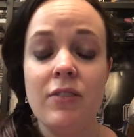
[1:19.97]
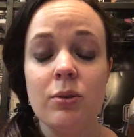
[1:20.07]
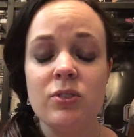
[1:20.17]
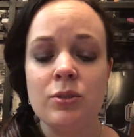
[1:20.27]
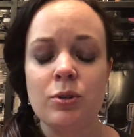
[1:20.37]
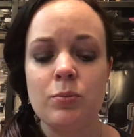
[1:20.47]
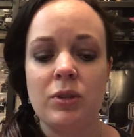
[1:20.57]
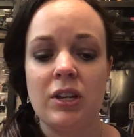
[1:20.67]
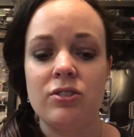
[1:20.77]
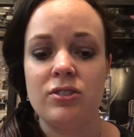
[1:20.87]
There were some good
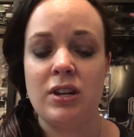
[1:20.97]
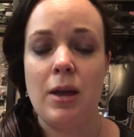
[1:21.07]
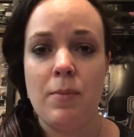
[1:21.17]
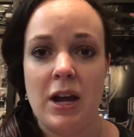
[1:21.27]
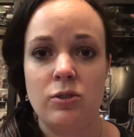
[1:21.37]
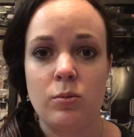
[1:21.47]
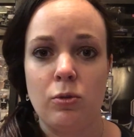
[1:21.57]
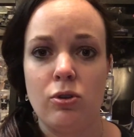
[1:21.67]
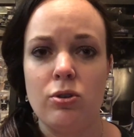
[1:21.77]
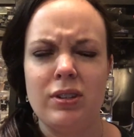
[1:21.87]
players tonight. Patrick
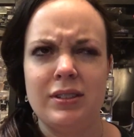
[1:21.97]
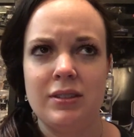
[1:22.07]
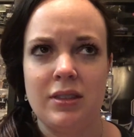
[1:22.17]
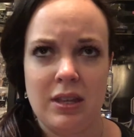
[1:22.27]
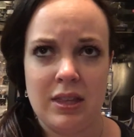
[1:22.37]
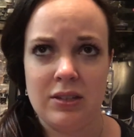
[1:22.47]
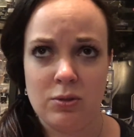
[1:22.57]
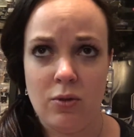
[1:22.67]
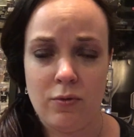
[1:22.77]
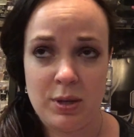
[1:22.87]
Maroon that they
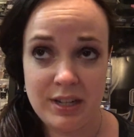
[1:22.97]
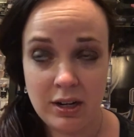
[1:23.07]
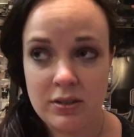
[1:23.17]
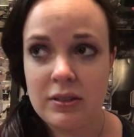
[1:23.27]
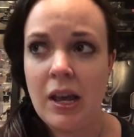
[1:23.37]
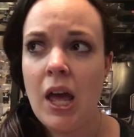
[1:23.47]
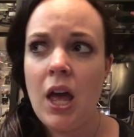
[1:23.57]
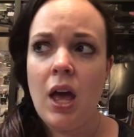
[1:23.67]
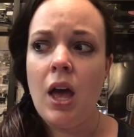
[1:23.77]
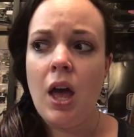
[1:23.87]
stole from the Ducks.
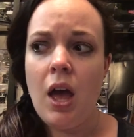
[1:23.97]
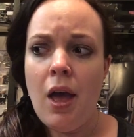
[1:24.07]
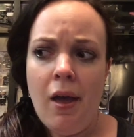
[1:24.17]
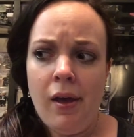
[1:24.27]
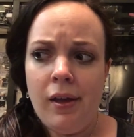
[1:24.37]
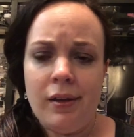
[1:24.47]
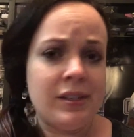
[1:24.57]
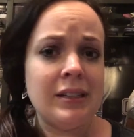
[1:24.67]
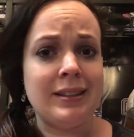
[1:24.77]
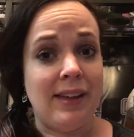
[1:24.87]

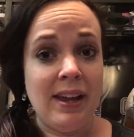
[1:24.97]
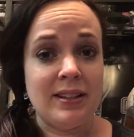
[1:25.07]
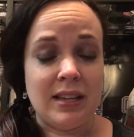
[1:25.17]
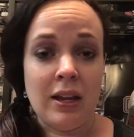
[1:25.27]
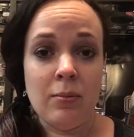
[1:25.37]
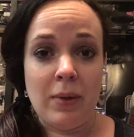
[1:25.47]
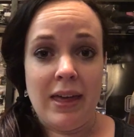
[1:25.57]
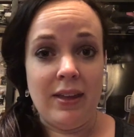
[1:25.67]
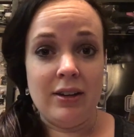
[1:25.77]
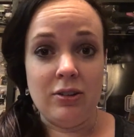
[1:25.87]
Disliked him
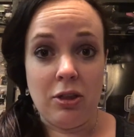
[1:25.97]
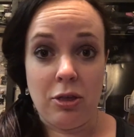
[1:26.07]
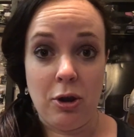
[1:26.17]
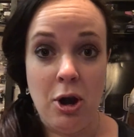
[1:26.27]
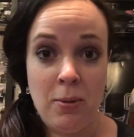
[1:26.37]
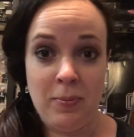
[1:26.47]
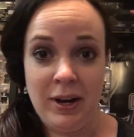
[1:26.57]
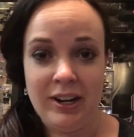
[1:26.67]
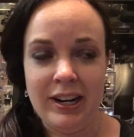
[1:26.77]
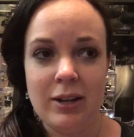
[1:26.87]
by the end of the 3rd
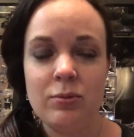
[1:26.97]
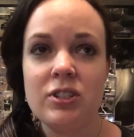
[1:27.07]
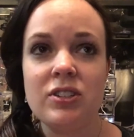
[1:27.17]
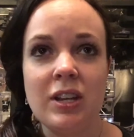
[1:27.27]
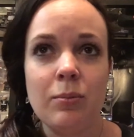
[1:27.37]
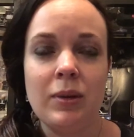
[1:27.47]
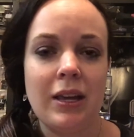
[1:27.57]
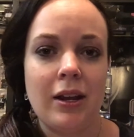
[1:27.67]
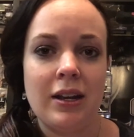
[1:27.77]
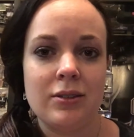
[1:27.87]
period, which him
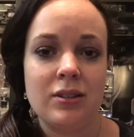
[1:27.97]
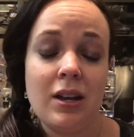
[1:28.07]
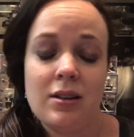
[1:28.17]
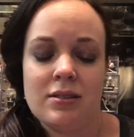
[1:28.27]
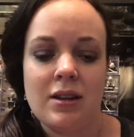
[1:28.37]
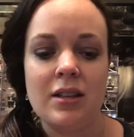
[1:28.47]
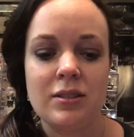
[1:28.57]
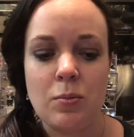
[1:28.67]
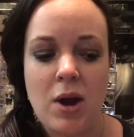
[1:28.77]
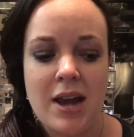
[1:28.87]
being an ex-Duck is not
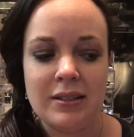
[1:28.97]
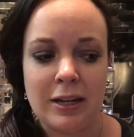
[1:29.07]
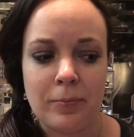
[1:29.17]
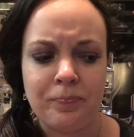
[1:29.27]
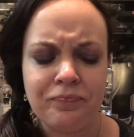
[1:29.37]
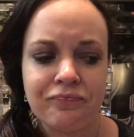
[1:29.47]
surprising.